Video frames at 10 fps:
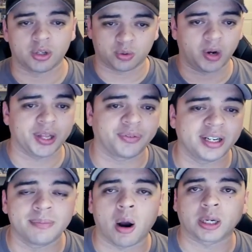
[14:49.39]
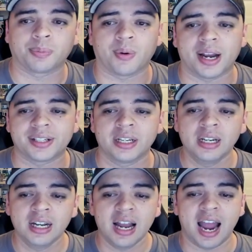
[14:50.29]
as 23 in the market price,
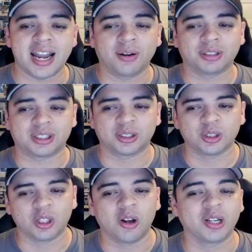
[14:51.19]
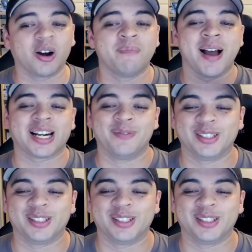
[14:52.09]
and now it's slowly going back up.